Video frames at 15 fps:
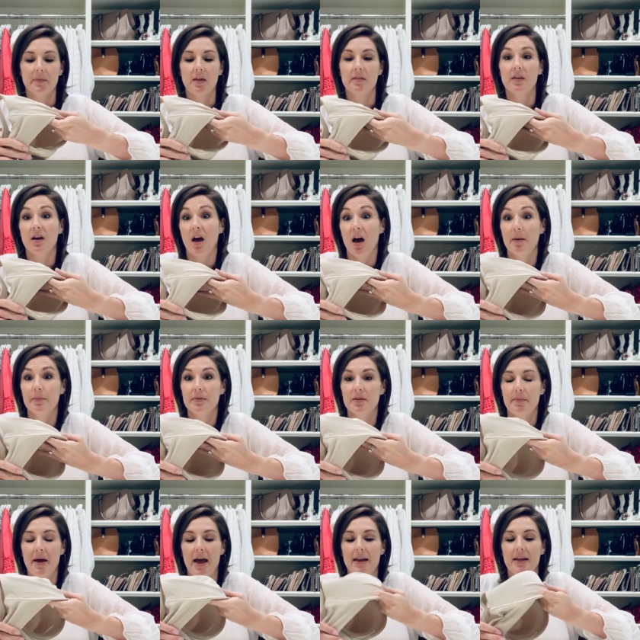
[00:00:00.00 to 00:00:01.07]
the cup, the
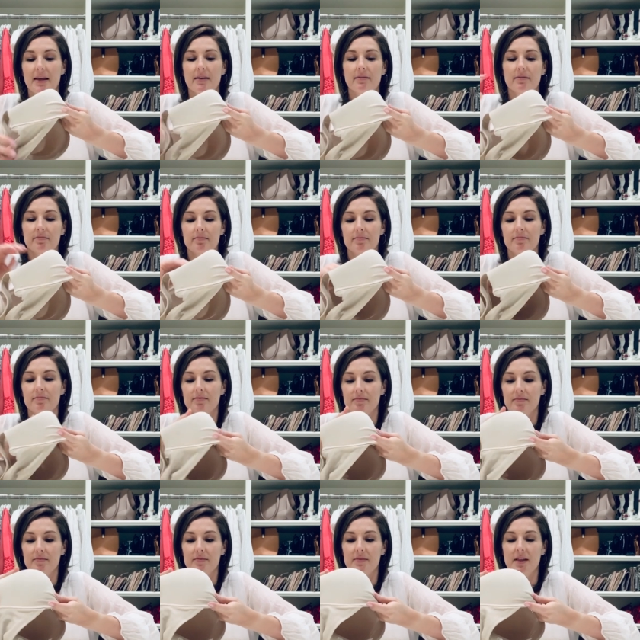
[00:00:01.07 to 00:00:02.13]
padding
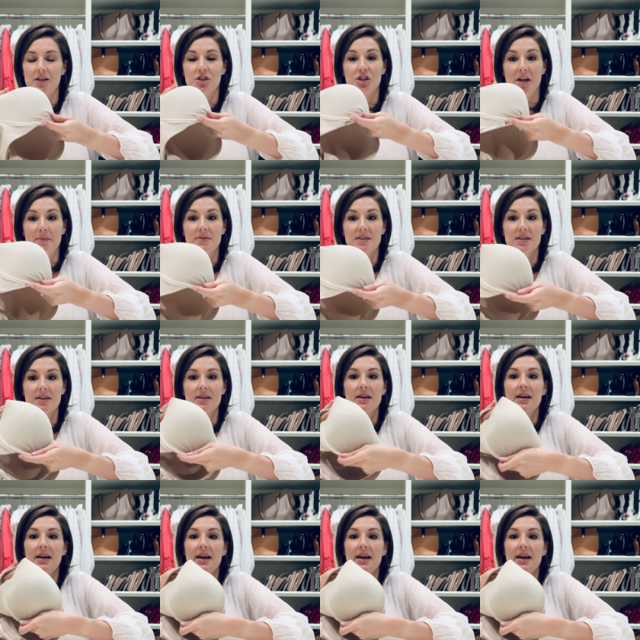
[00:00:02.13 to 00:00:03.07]
that shapes it,